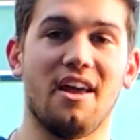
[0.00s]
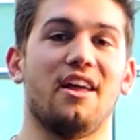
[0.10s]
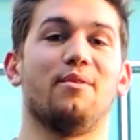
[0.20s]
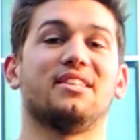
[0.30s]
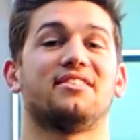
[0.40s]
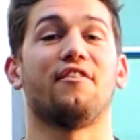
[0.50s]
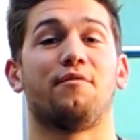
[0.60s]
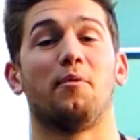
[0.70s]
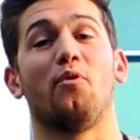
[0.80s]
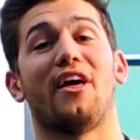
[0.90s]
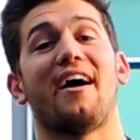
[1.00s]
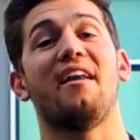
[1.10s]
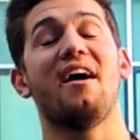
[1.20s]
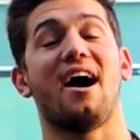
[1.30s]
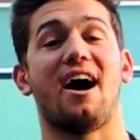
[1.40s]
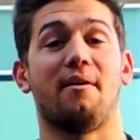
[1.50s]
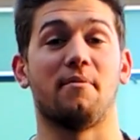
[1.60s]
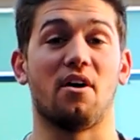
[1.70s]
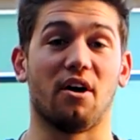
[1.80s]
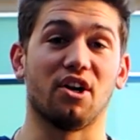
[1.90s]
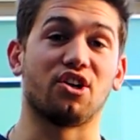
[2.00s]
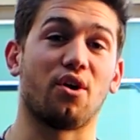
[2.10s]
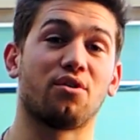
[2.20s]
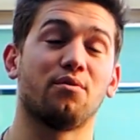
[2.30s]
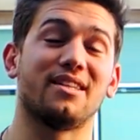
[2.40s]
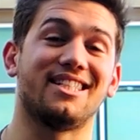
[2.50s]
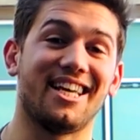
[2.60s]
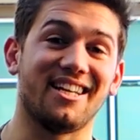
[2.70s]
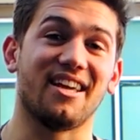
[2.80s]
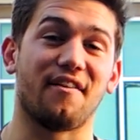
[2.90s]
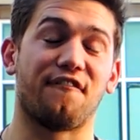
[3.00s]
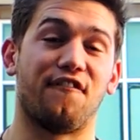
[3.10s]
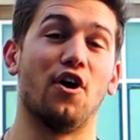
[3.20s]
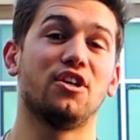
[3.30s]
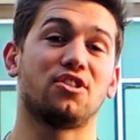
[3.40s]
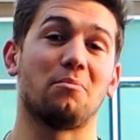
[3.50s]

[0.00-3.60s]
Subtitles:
Anyway, aside from all that, I'm going to go through the technique first.